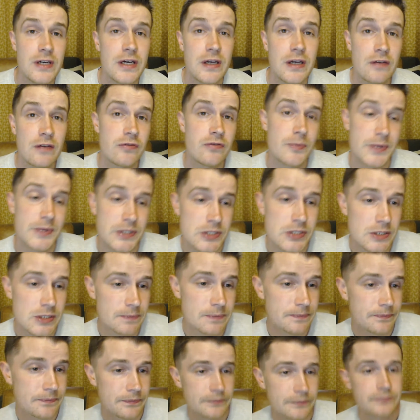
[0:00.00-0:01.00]
governments,
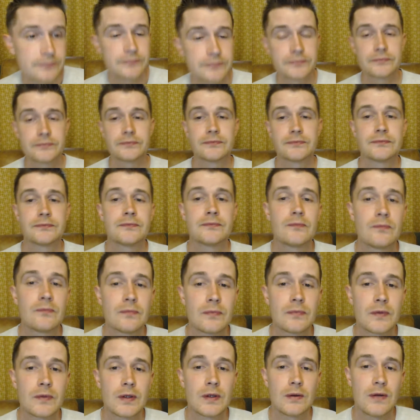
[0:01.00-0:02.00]

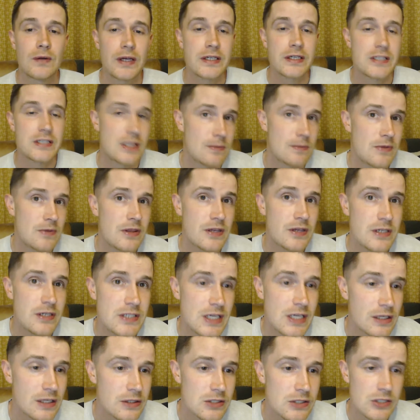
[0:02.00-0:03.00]
like Timothy
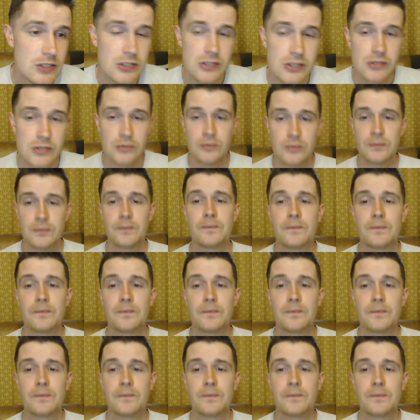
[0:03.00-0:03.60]
tells us to.